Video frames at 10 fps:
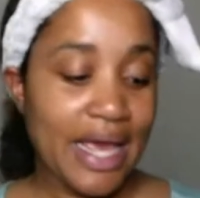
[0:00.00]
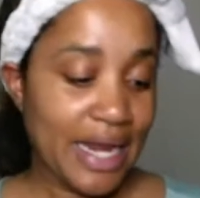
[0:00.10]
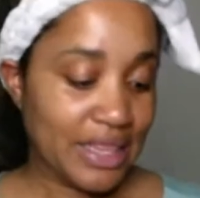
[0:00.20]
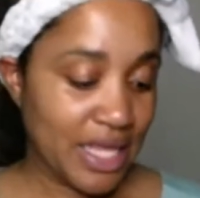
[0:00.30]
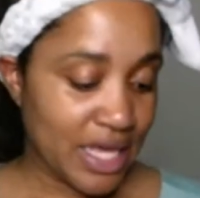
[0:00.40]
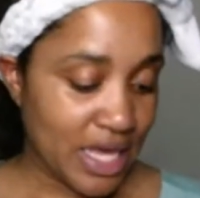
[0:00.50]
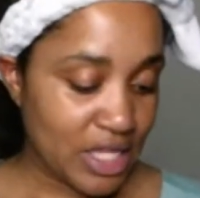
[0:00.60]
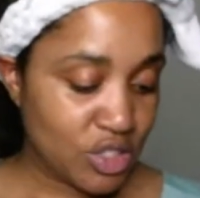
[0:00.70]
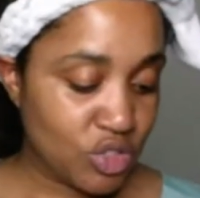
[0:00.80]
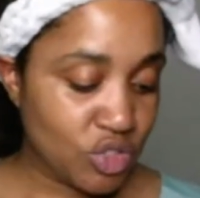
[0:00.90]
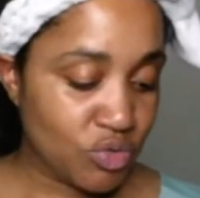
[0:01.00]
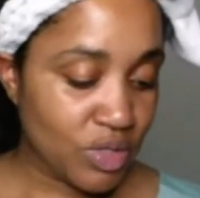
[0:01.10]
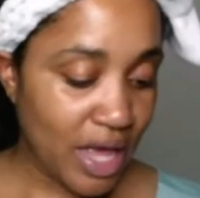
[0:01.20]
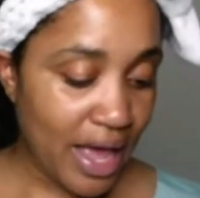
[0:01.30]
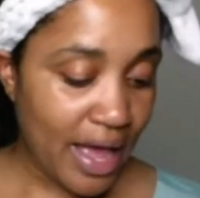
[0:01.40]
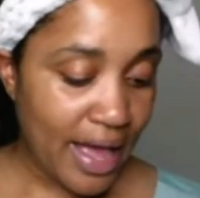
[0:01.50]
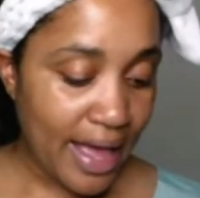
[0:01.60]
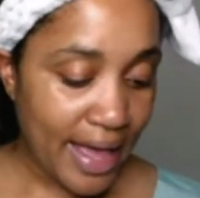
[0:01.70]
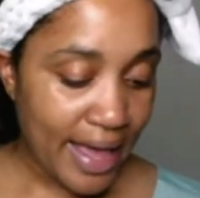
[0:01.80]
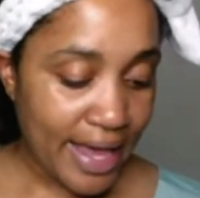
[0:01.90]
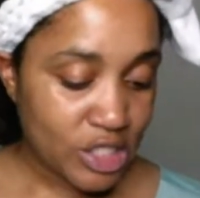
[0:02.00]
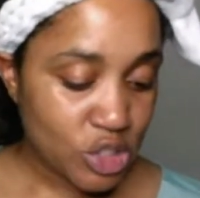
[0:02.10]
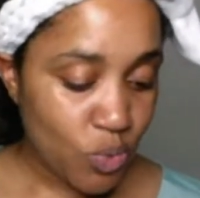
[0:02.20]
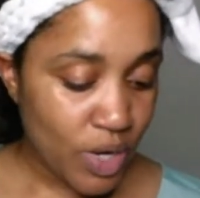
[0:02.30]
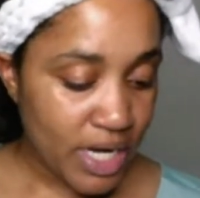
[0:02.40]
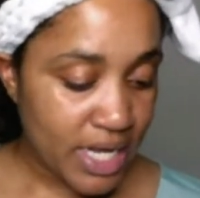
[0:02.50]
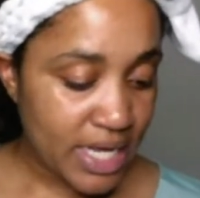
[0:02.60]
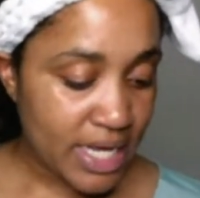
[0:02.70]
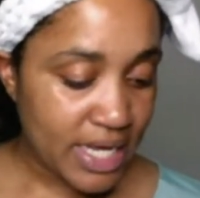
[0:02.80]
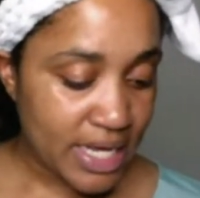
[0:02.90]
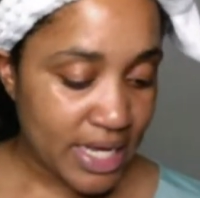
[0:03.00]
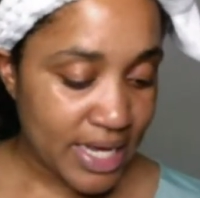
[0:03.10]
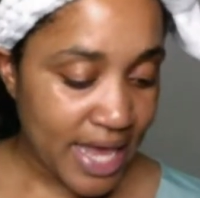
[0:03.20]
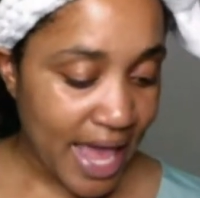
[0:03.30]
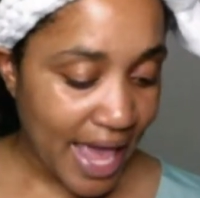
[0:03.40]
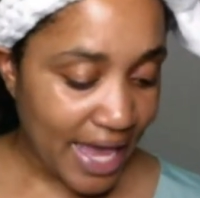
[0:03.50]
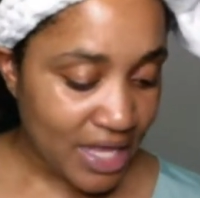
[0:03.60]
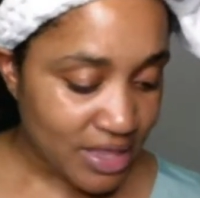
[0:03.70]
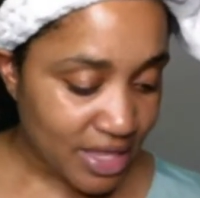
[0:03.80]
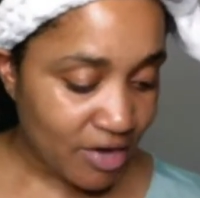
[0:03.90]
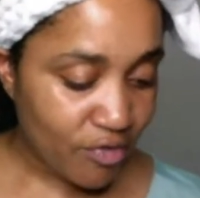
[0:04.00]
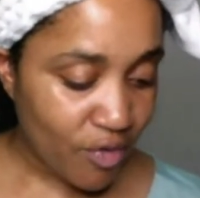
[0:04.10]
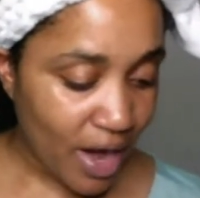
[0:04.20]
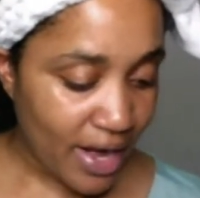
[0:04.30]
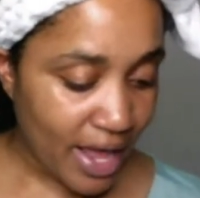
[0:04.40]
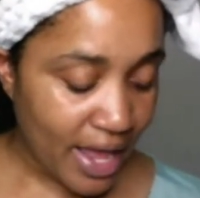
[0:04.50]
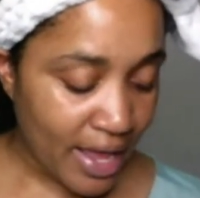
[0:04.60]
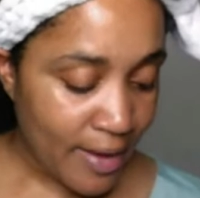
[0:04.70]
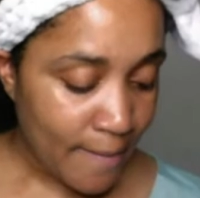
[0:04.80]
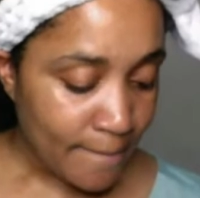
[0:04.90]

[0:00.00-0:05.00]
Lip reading: And I think it's July 28th, that Friday.